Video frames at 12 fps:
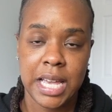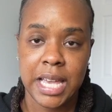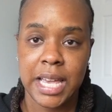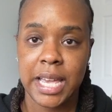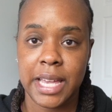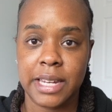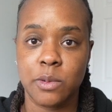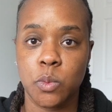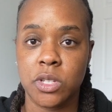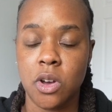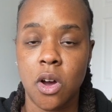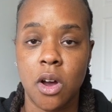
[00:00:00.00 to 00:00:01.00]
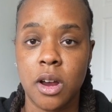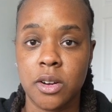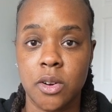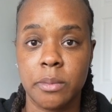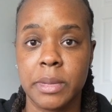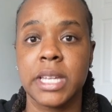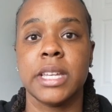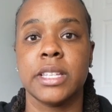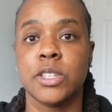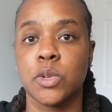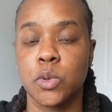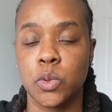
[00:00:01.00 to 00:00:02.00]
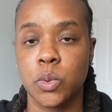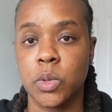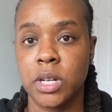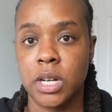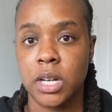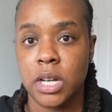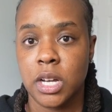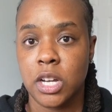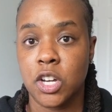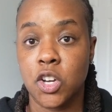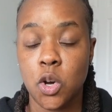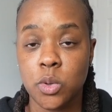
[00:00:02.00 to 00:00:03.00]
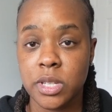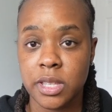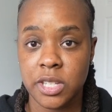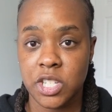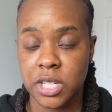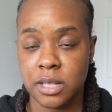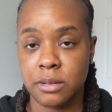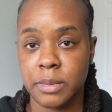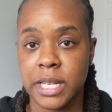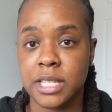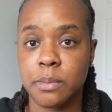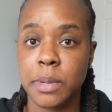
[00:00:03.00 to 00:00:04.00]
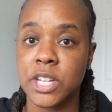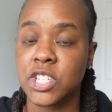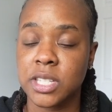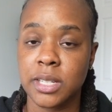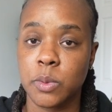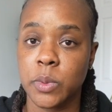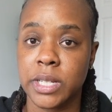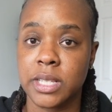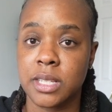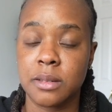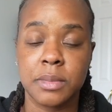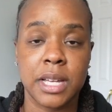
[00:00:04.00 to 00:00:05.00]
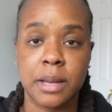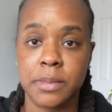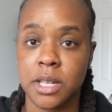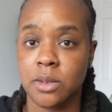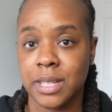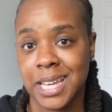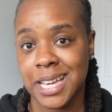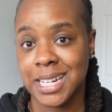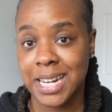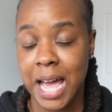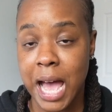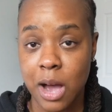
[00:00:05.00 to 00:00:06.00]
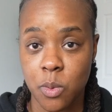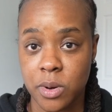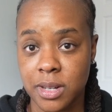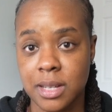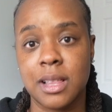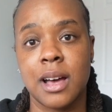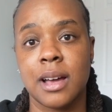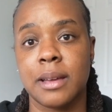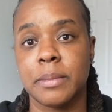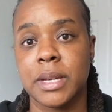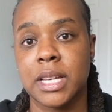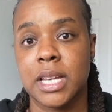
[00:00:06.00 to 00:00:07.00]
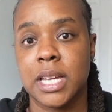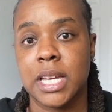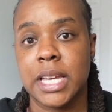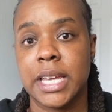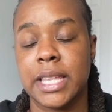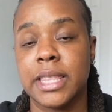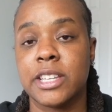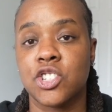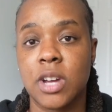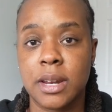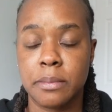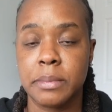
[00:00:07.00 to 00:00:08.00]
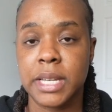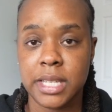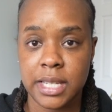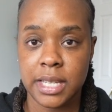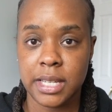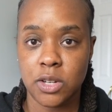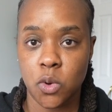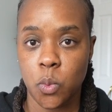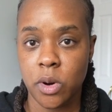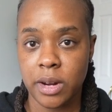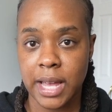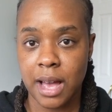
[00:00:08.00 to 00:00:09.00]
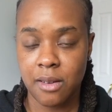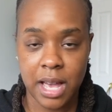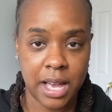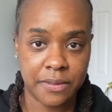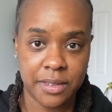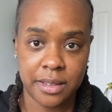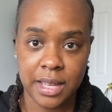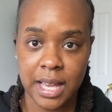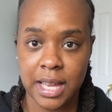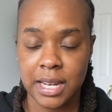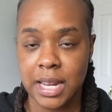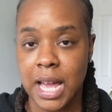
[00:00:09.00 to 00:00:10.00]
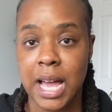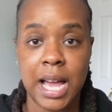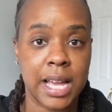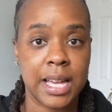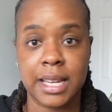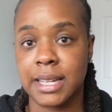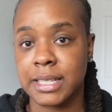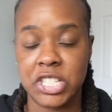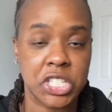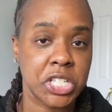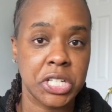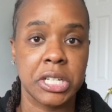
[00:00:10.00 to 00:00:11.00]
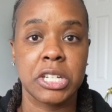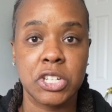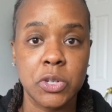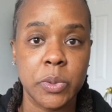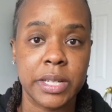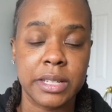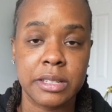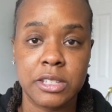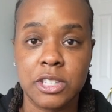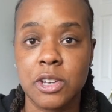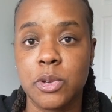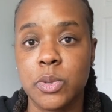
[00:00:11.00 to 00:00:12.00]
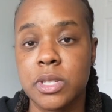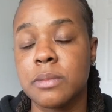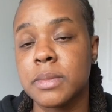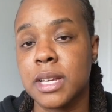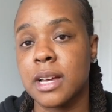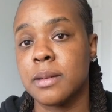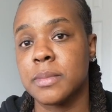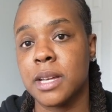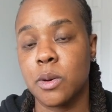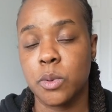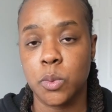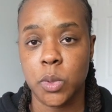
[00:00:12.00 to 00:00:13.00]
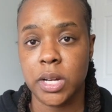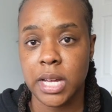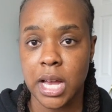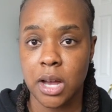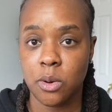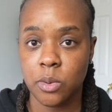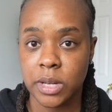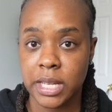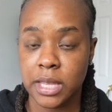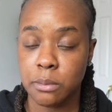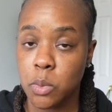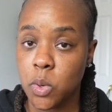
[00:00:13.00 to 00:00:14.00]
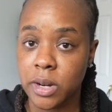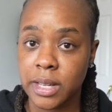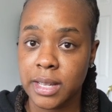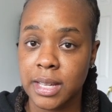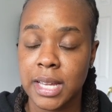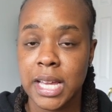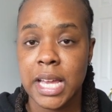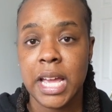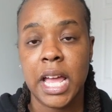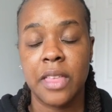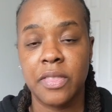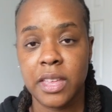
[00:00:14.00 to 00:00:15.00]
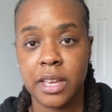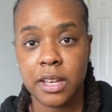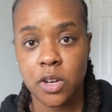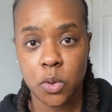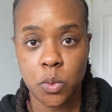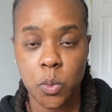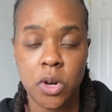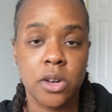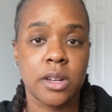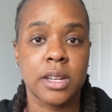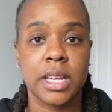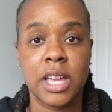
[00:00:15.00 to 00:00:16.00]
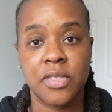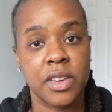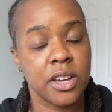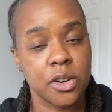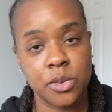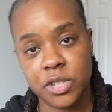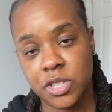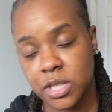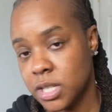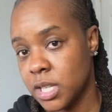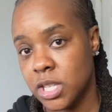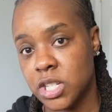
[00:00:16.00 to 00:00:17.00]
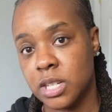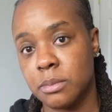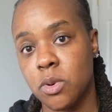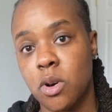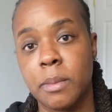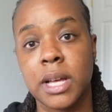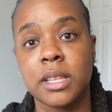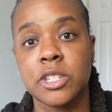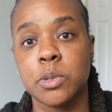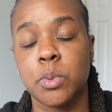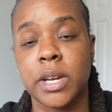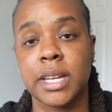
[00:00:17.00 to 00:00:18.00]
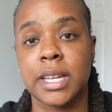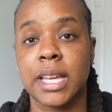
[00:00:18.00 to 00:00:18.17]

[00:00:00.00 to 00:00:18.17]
And it was hard on me to go to the gym, especially when sometimes I only had an hour to climb, and then try to mix in a workout after that. I just couldn't do it. So sometimes I would work out in the morning and then go to work and then go to the gym on my lunch break.